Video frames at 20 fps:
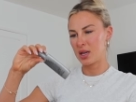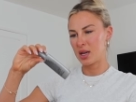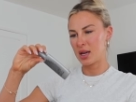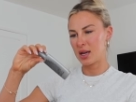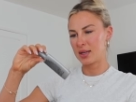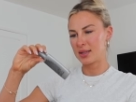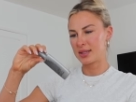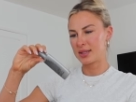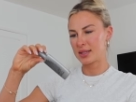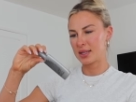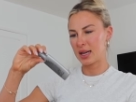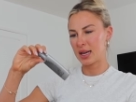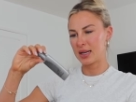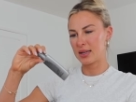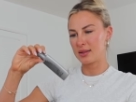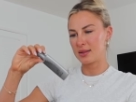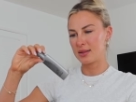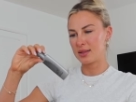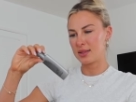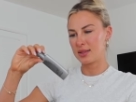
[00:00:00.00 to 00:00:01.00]
the
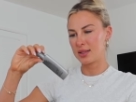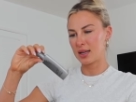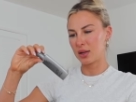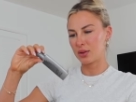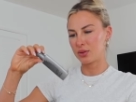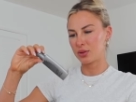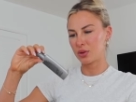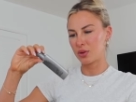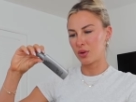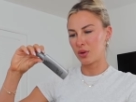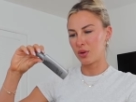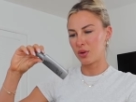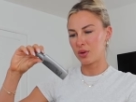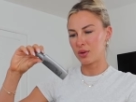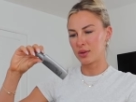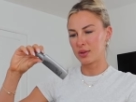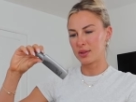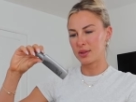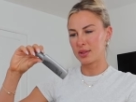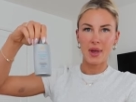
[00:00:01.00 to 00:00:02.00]

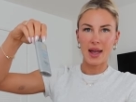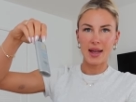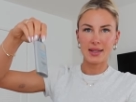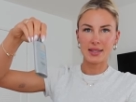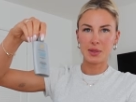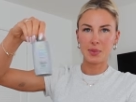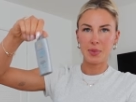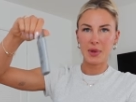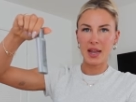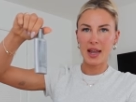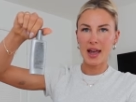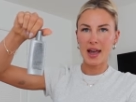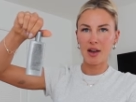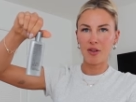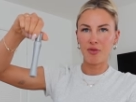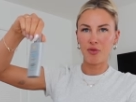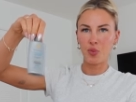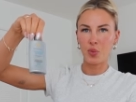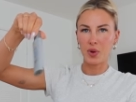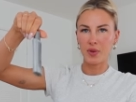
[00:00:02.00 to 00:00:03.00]
SkinCeuticals
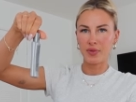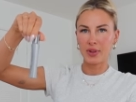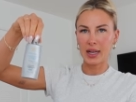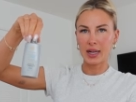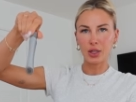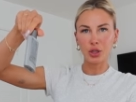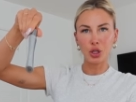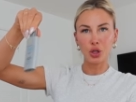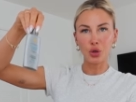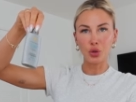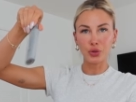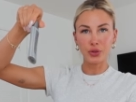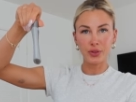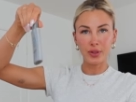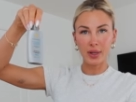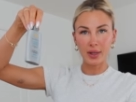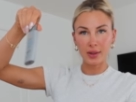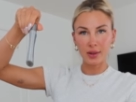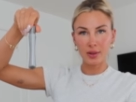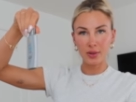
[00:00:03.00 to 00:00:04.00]
SPF with like little
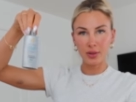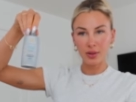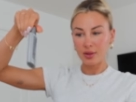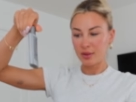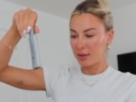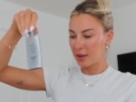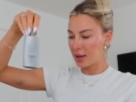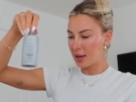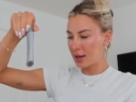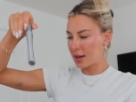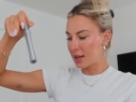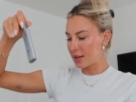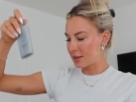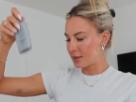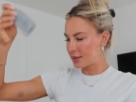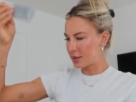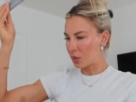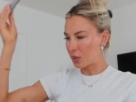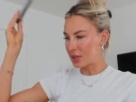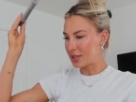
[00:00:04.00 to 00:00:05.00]
tint in
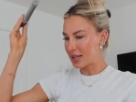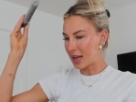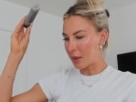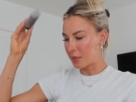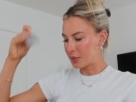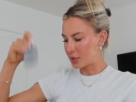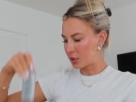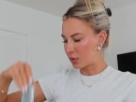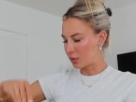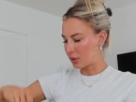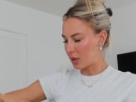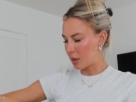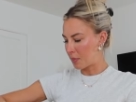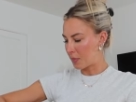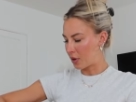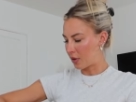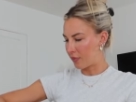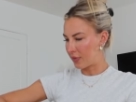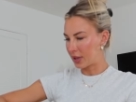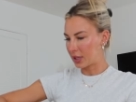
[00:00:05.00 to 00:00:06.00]
it, so it's absolutely
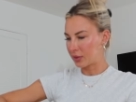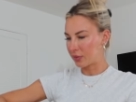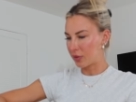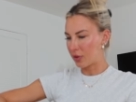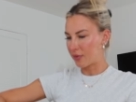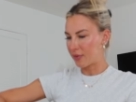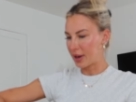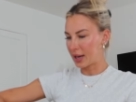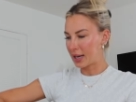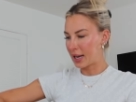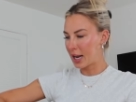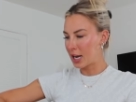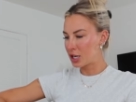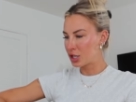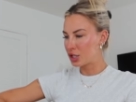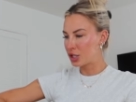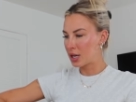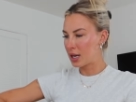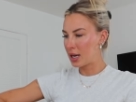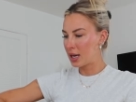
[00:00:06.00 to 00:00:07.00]
perfect for
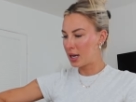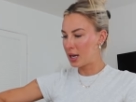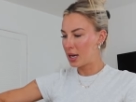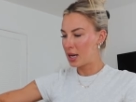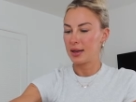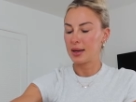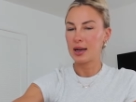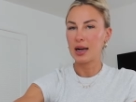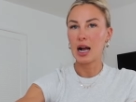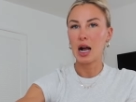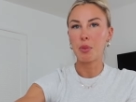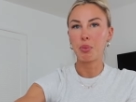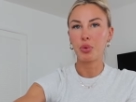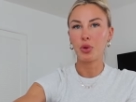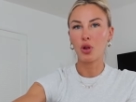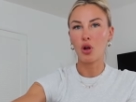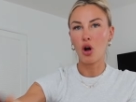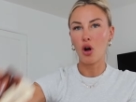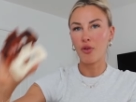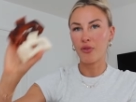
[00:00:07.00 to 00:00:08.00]
vacation. Then
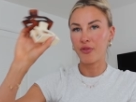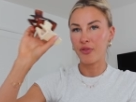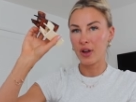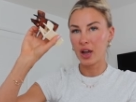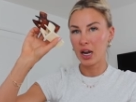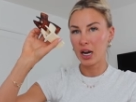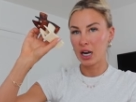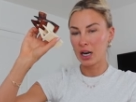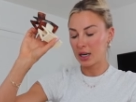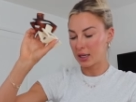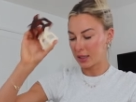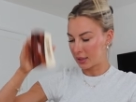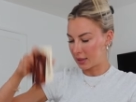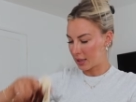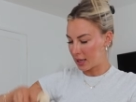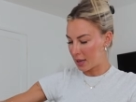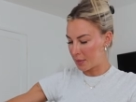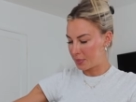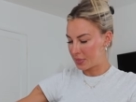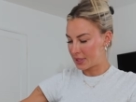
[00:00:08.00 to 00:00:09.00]
couple of hair
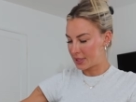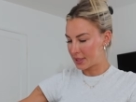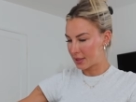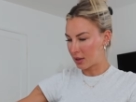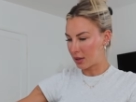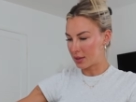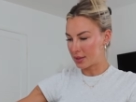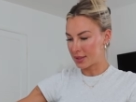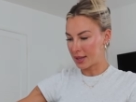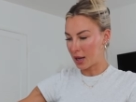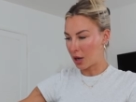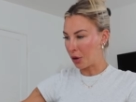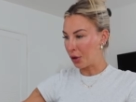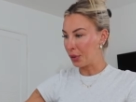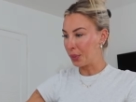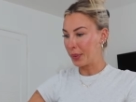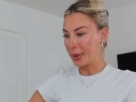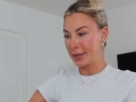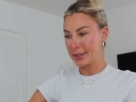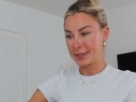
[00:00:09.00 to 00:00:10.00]
clips, because I
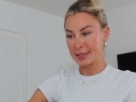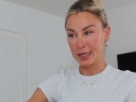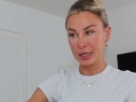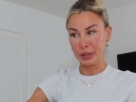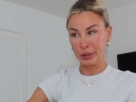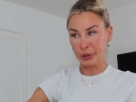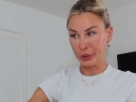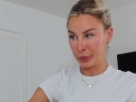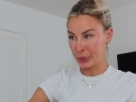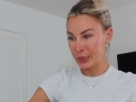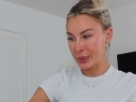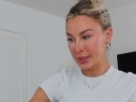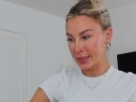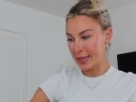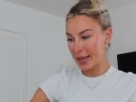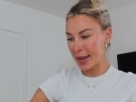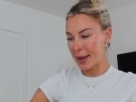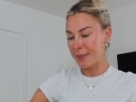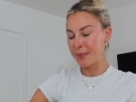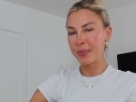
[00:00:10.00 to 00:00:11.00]
always lose
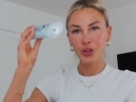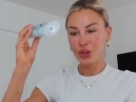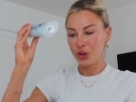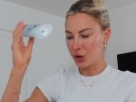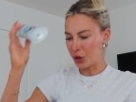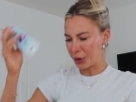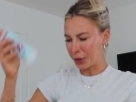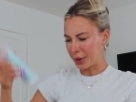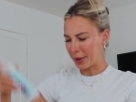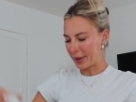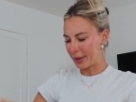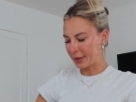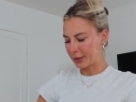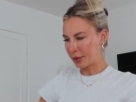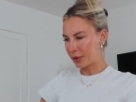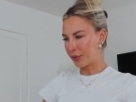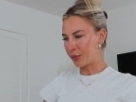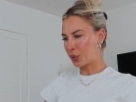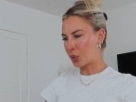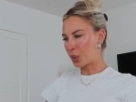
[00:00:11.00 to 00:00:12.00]
them.
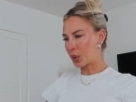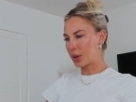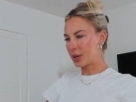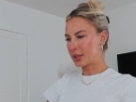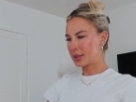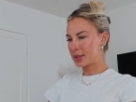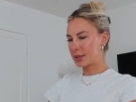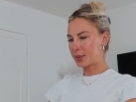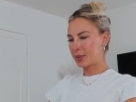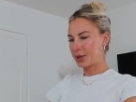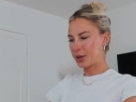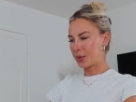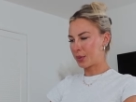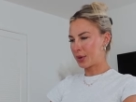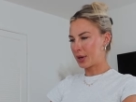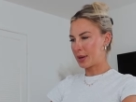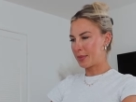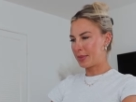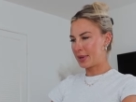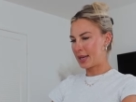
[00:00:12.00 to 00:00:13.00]
Deodorant, of course, we don't
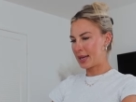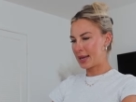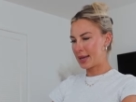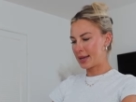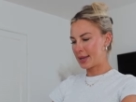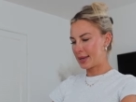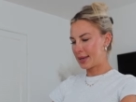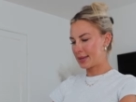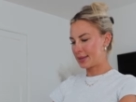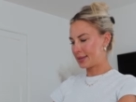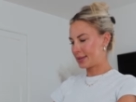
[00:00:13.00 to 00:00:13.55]
want to be a